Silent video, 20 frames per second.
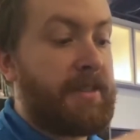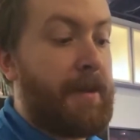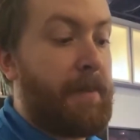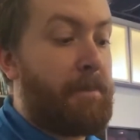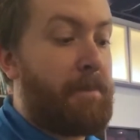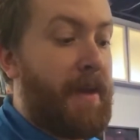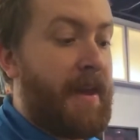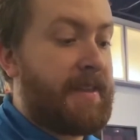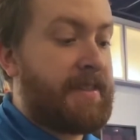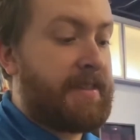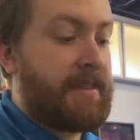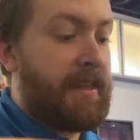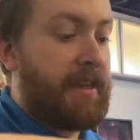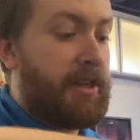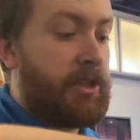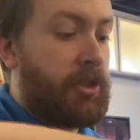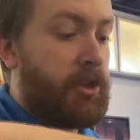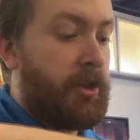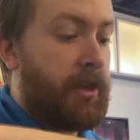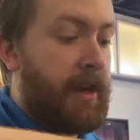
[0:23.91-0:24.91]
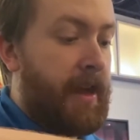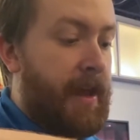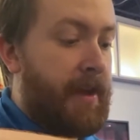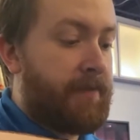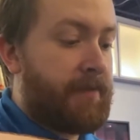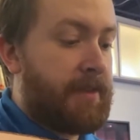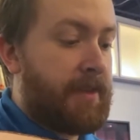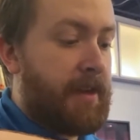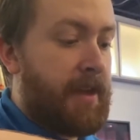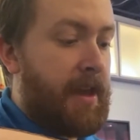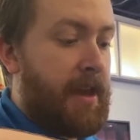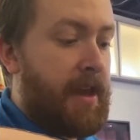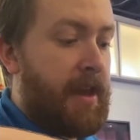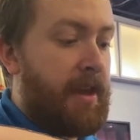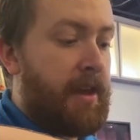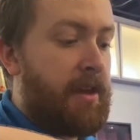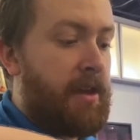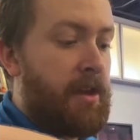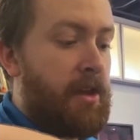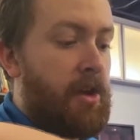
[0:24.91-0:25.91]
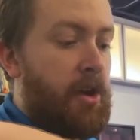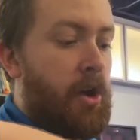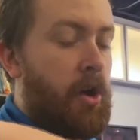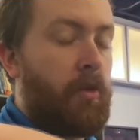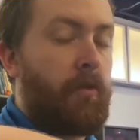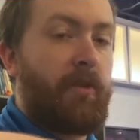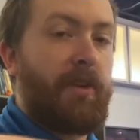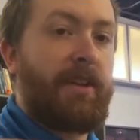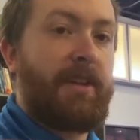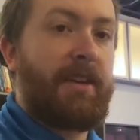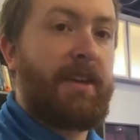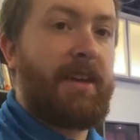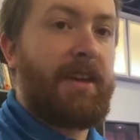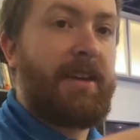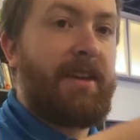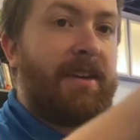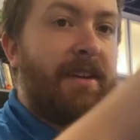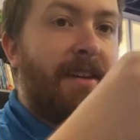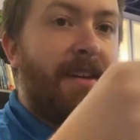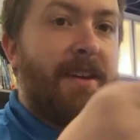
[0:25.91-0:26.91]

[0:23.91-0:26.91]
The best things you could have today are really